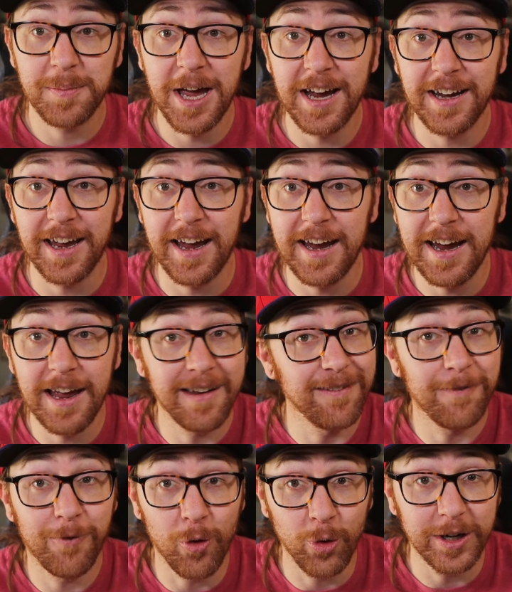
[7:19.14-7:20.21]
Pack A and
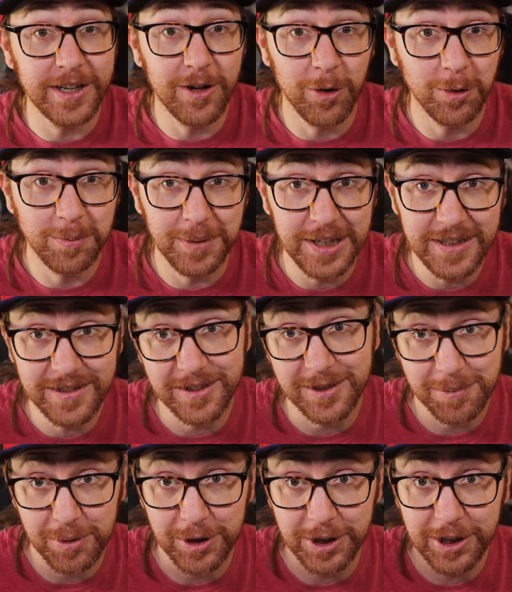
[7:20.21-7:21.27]
40 gold pieces.
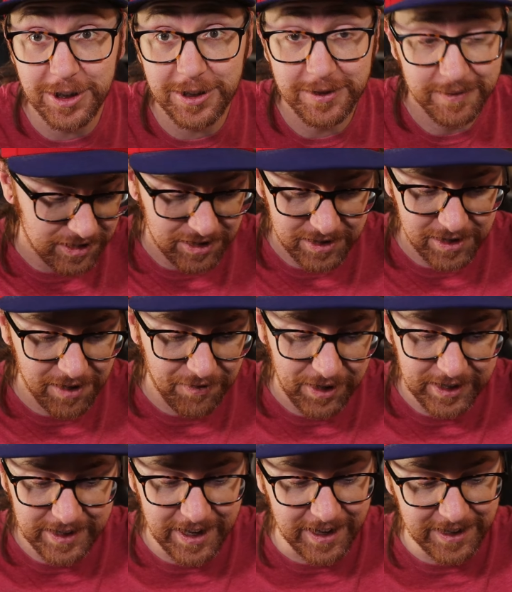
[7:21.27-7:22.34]
Pretty good. Just stuff
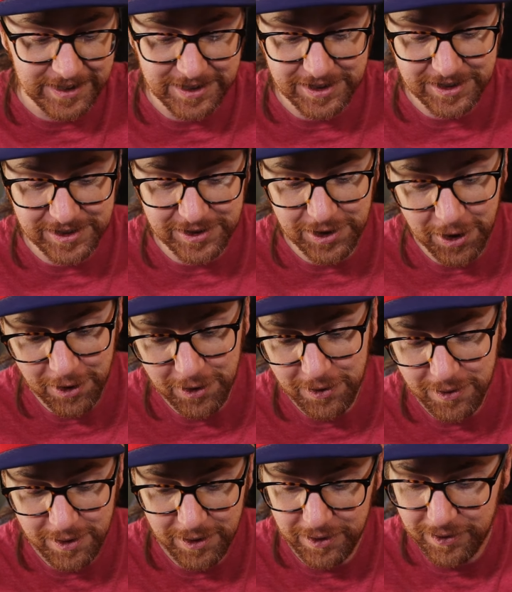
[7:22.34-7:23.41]
like that. It's just
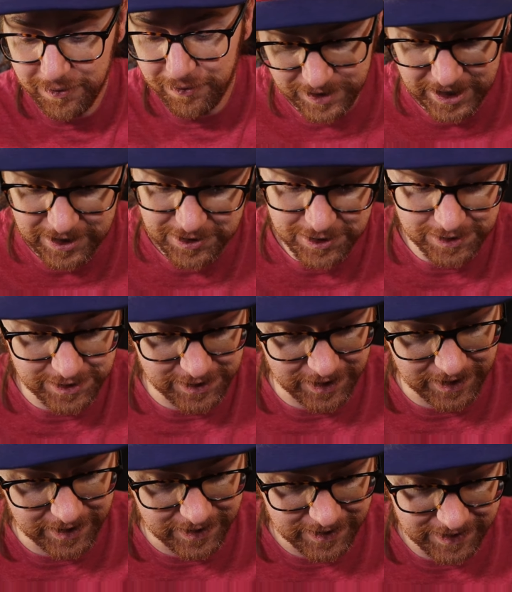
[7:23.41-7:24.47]
so
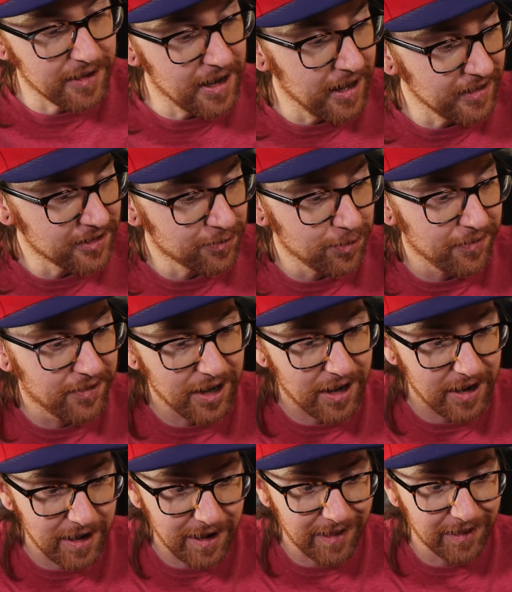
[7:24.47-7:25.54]
interesting. Next, we've
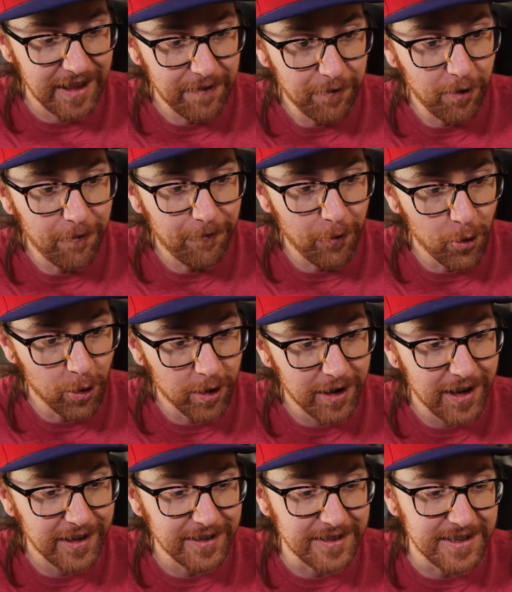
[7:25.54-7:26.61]
got level
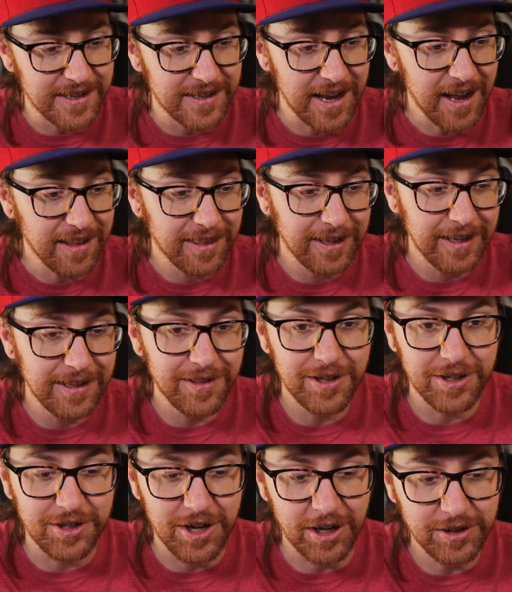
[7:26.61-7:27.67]
4, Death in
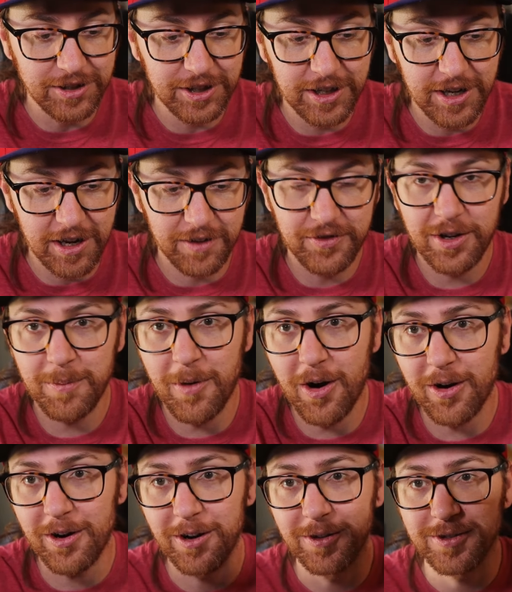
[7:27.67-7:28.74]
the Dungeon of
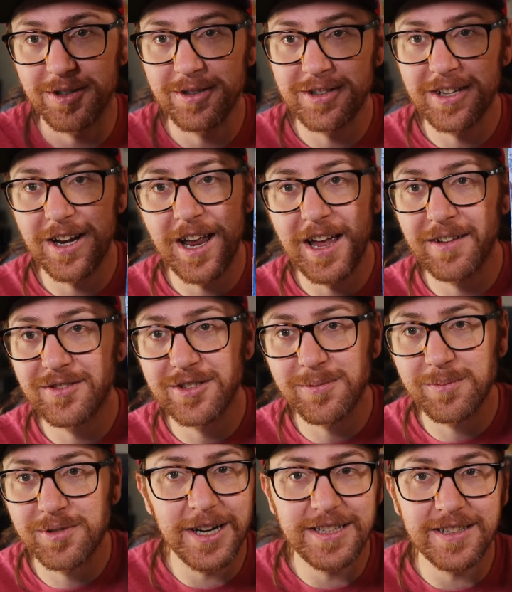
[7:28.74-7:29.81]
Tomorrow. So it's going to have
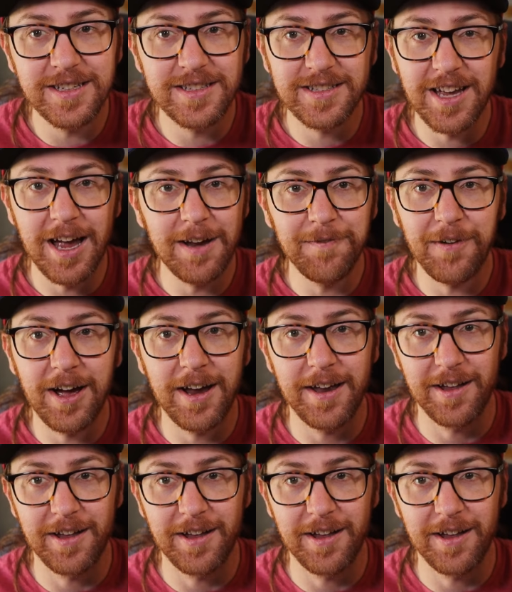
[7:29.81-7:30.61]
some crazy sci-fi